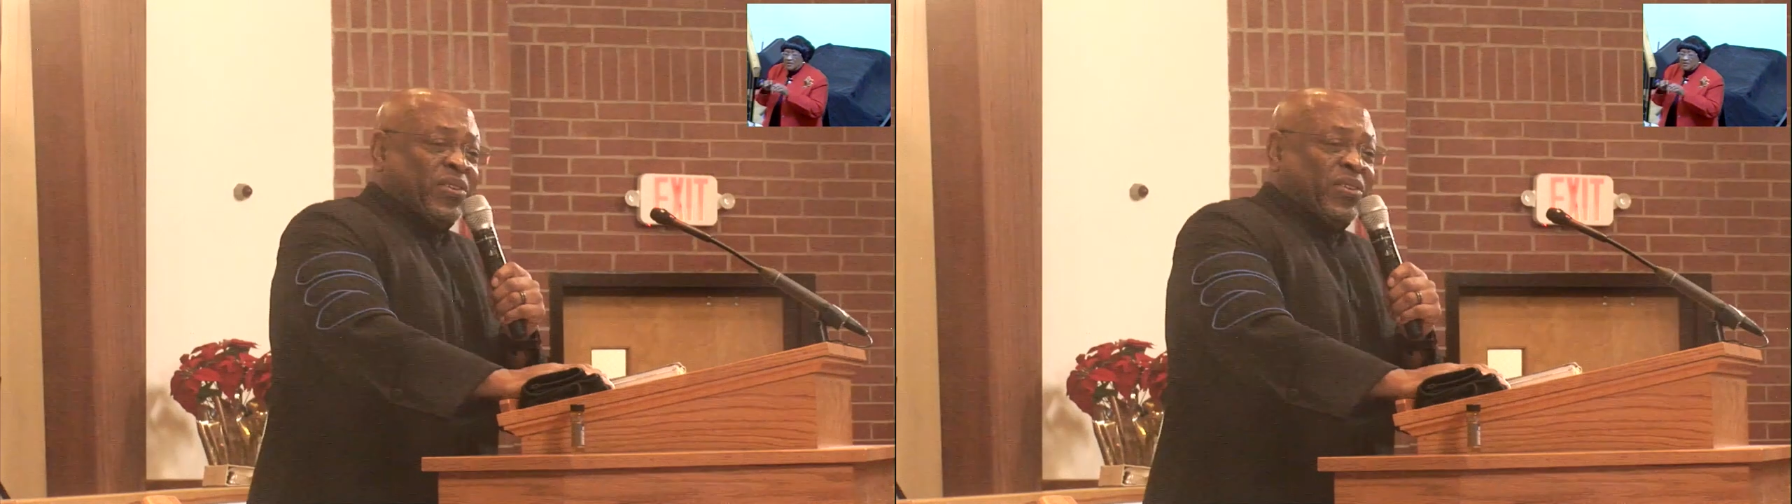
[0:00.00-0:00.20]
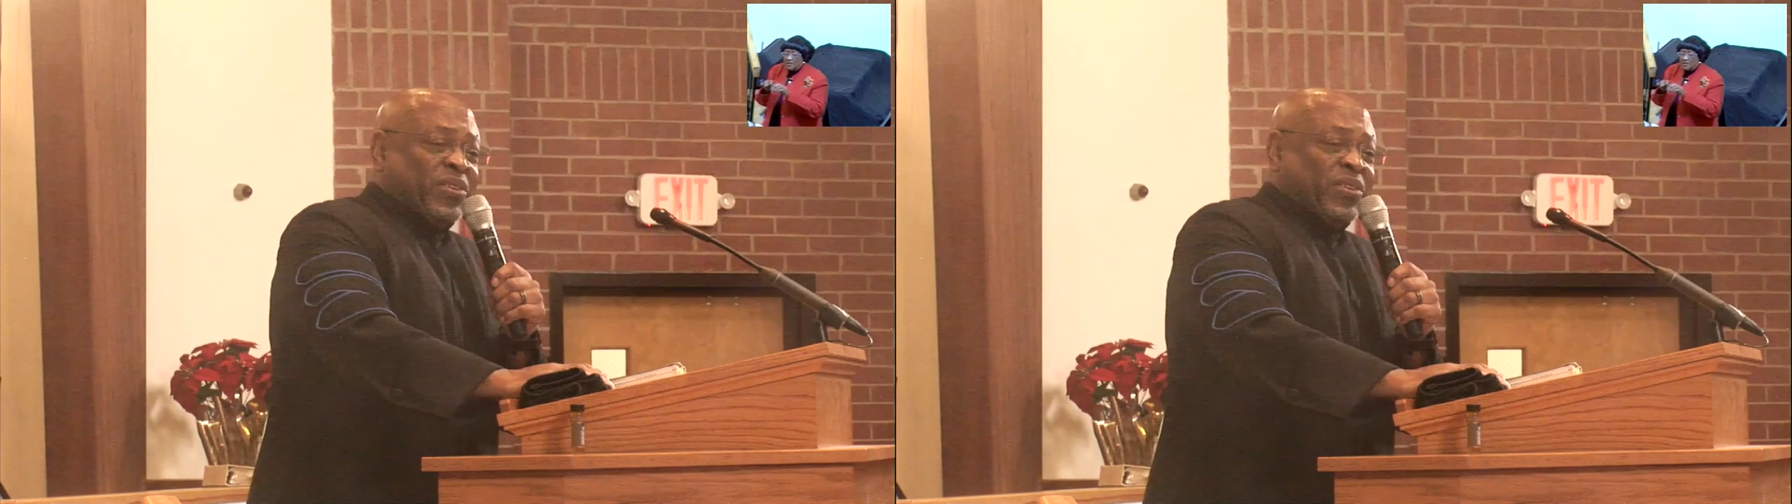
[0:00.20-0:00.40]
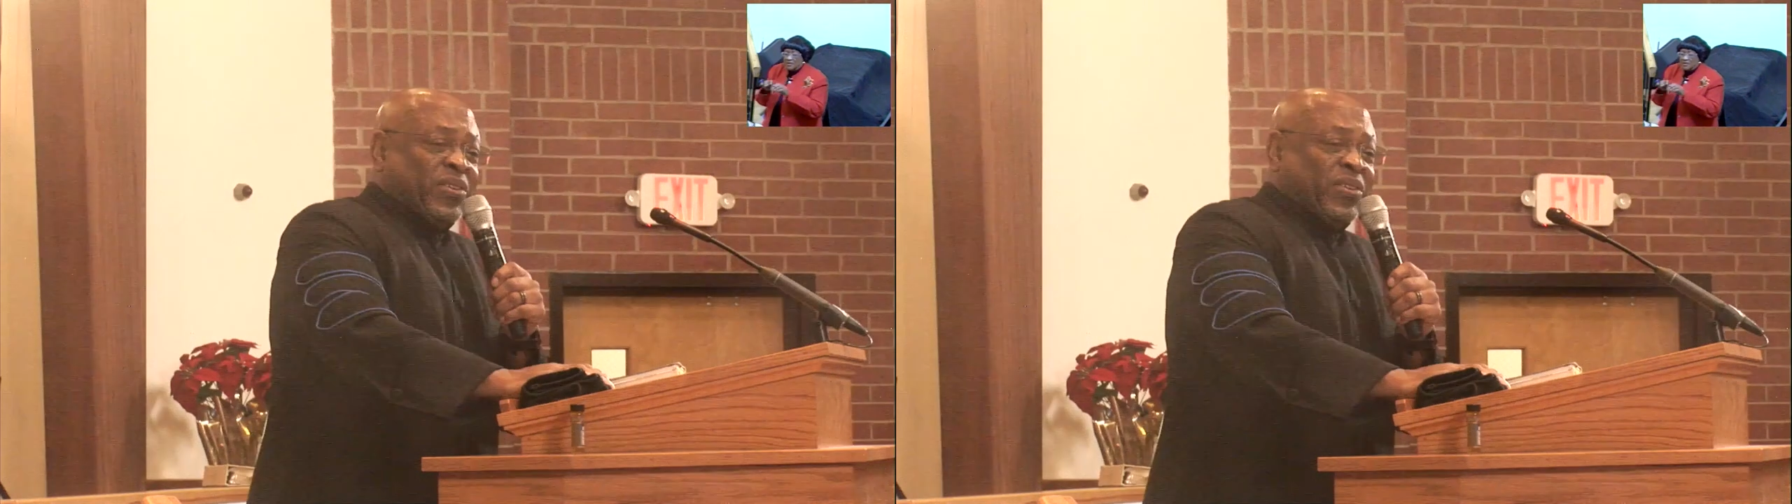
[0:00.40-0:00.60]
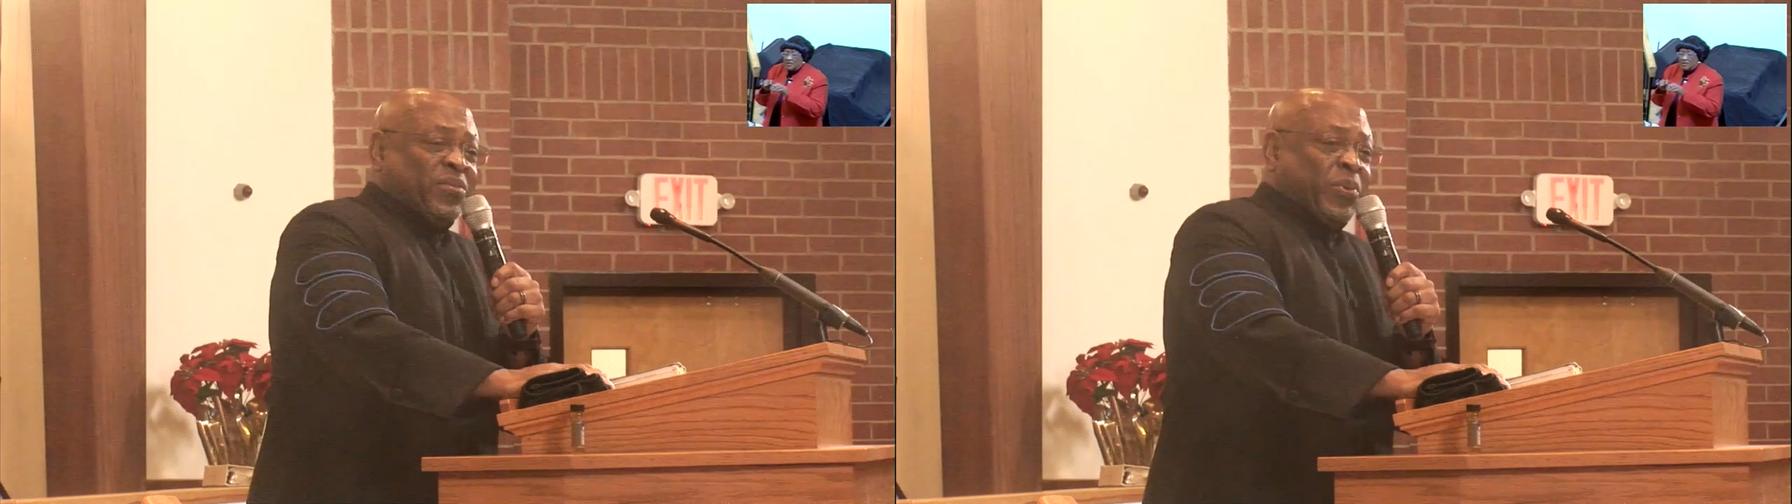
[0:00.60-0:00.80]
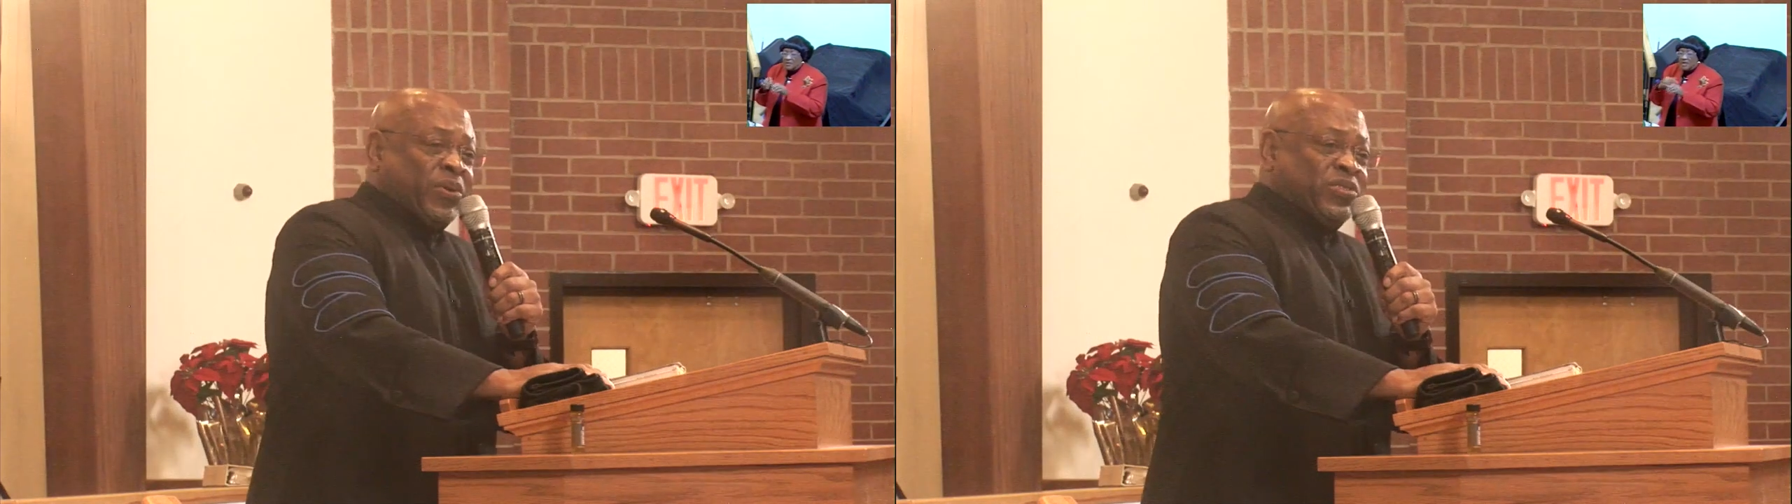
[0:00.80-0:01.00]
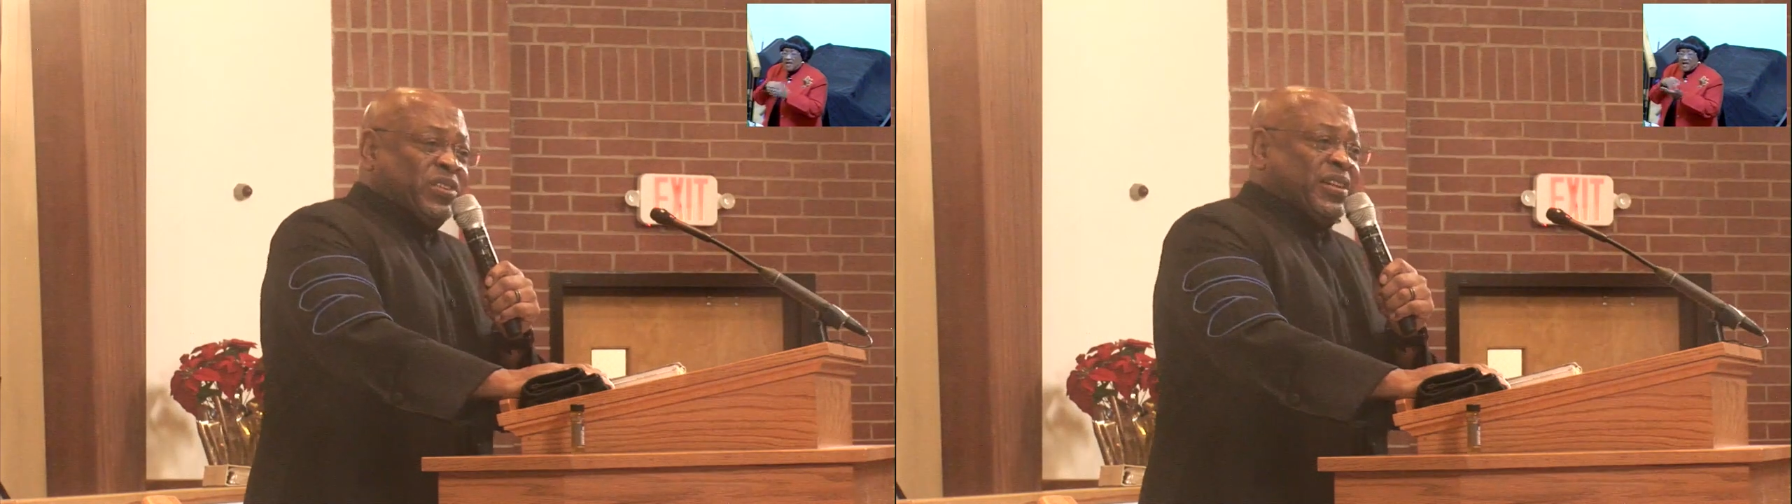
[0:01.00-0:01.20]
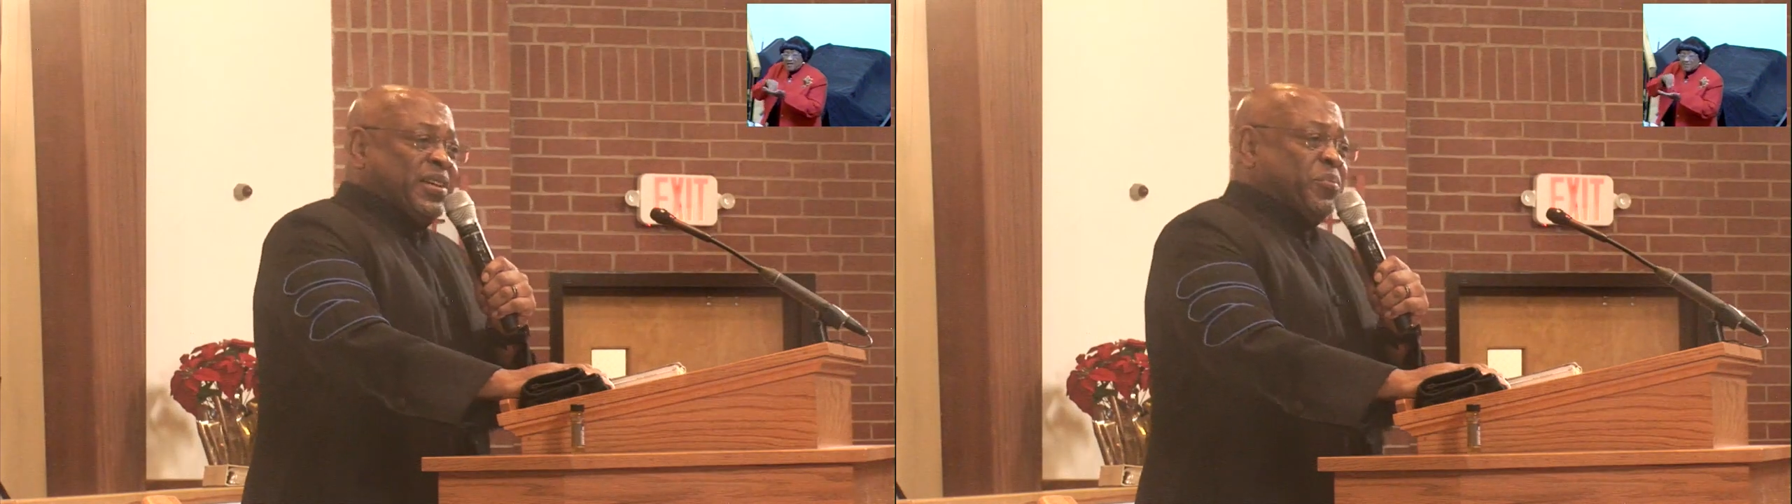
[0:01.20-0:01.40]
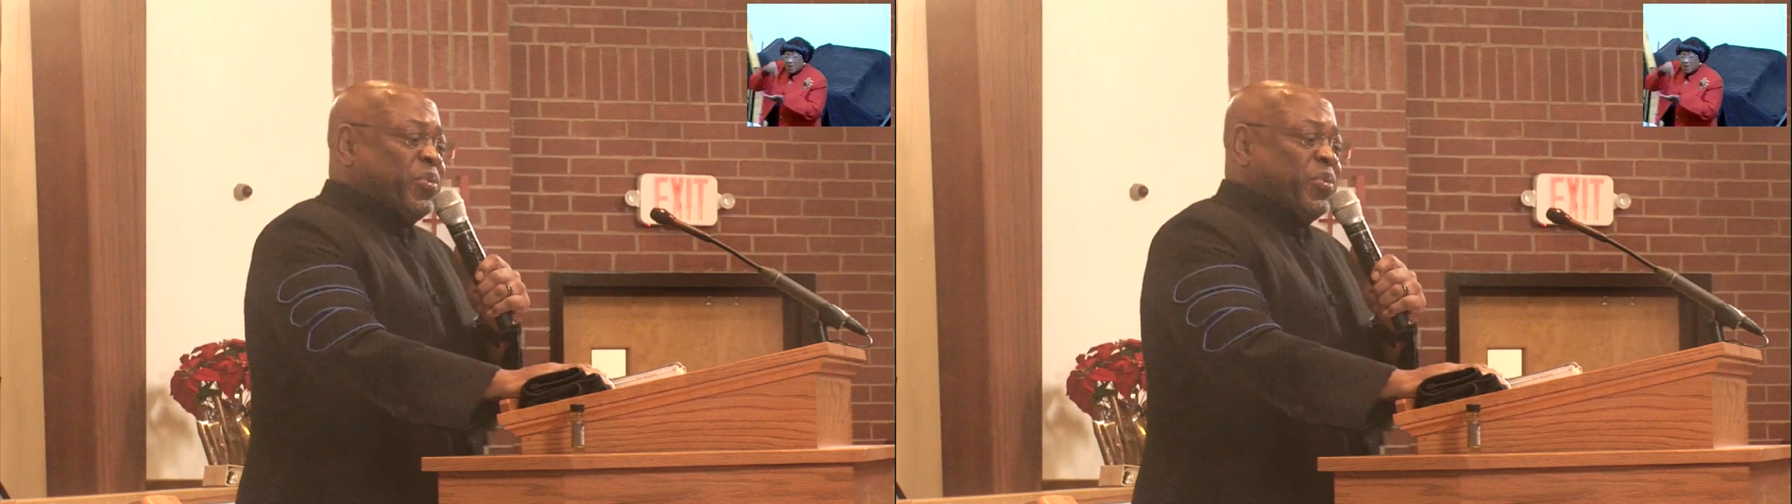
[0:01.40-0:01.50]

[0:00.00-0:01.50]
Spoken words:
I've learned personally and